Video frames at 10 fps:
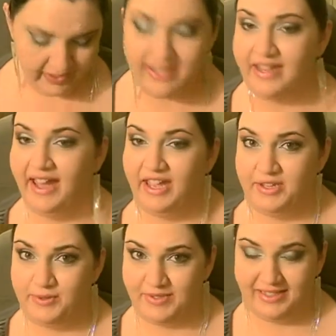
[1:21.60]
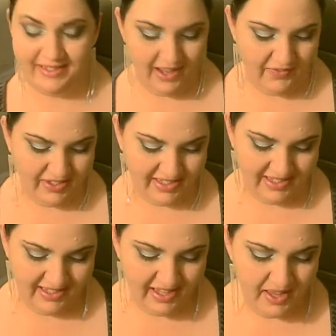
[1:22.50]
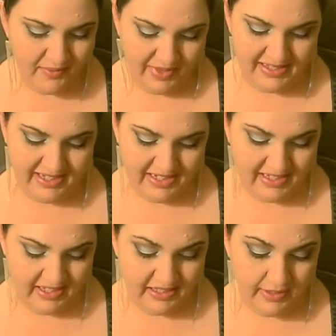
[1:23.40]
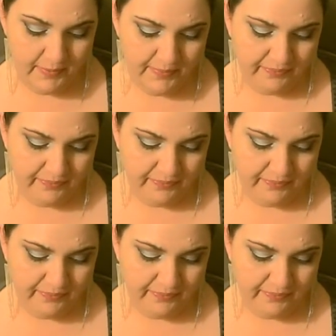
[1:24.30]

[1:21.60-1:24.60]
And yeah, I use it, obviously, because I just said so.